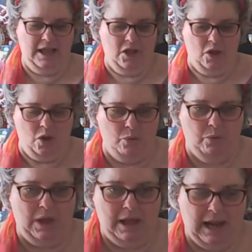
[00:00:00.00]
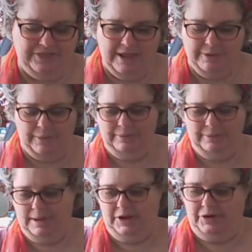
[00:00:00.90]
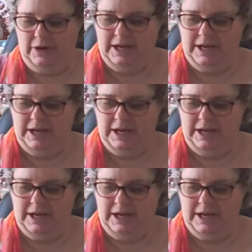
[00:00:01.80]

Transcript: Well, I think what we might do is